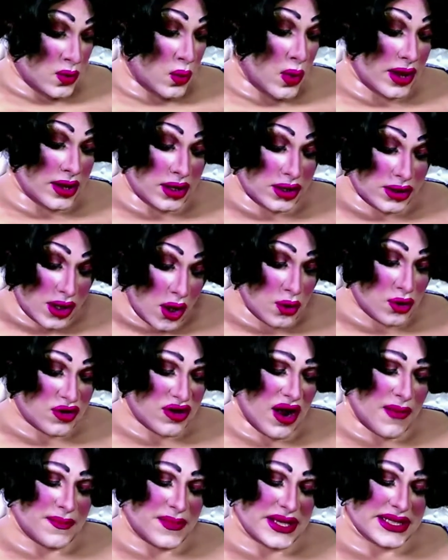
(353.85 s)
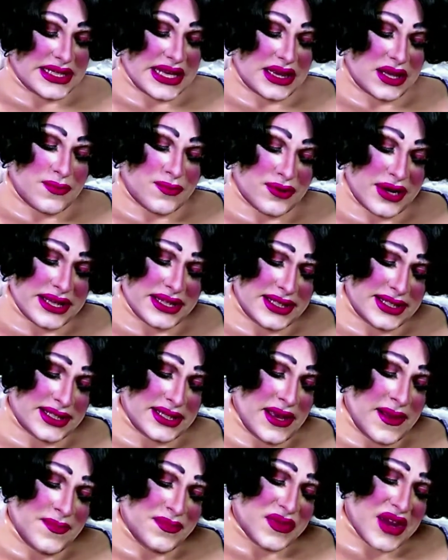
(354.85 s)
"Well, hello, Grumpy," said the
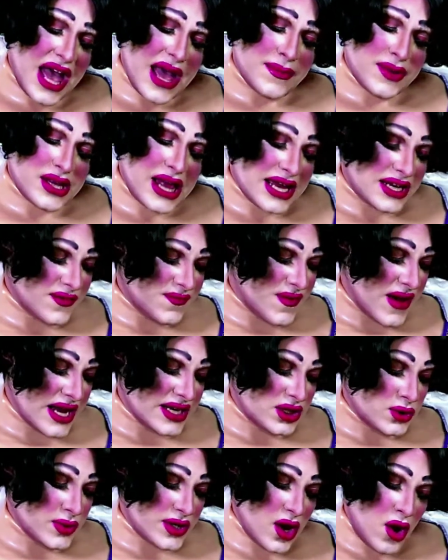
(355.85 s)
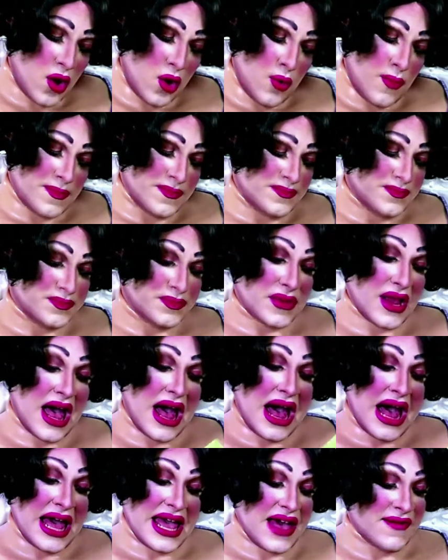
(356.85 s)
prince. "I'm glad to find you at home.
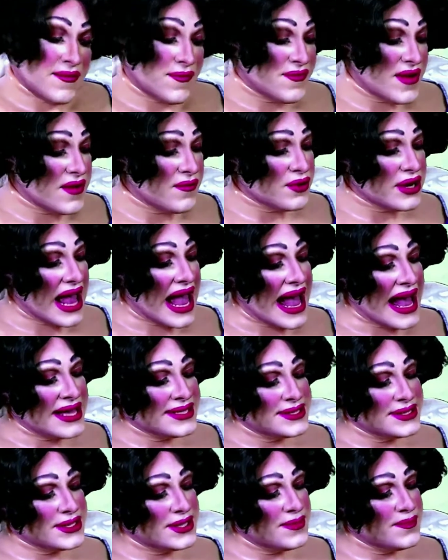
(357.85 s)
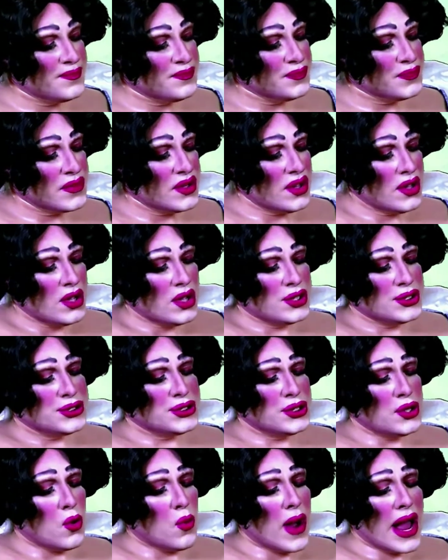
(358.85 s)
I have a favor to ask."
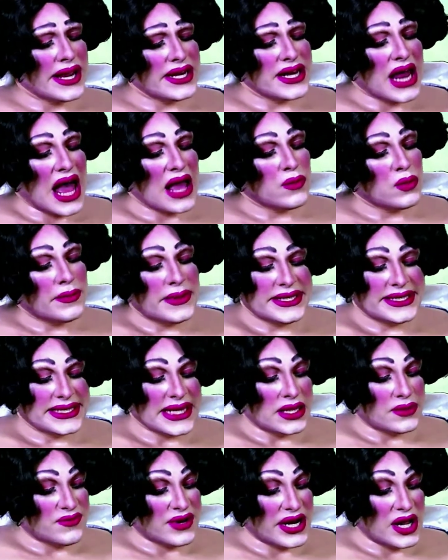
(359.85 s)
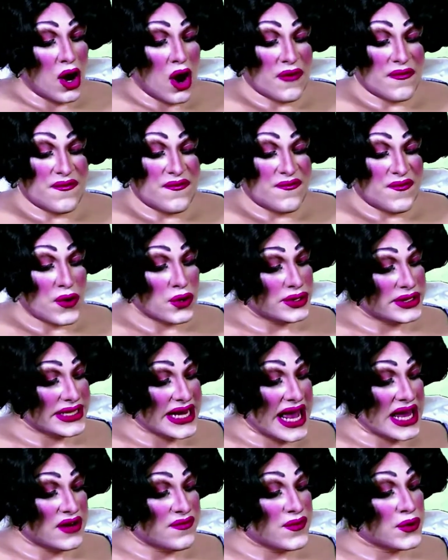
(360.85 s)
"Snow White and I will be celebrating our
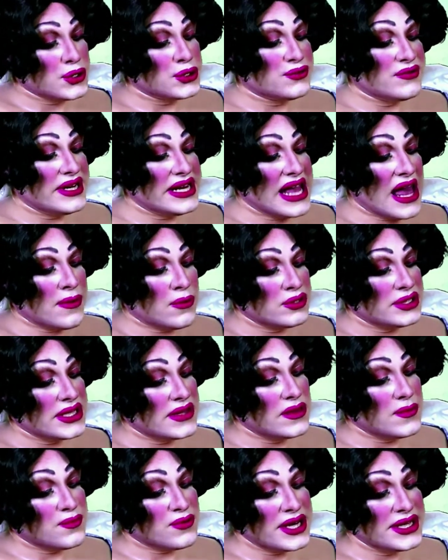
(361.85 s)
first anniversary together," said the